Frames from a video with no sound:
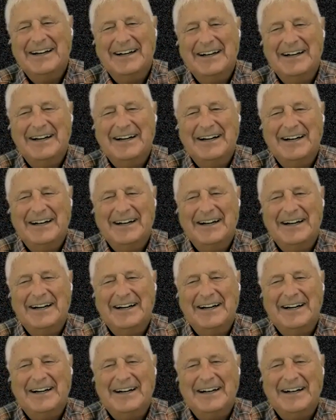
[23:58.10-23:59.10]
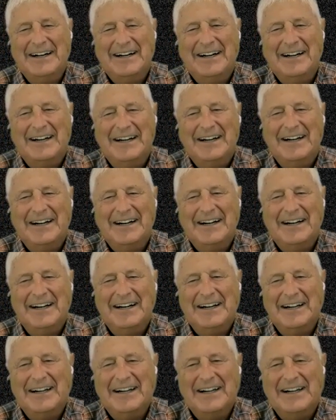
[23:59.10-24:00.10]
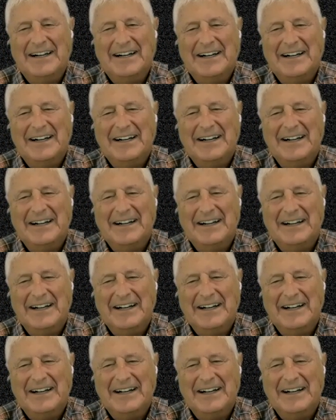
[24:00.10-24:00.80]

(silent)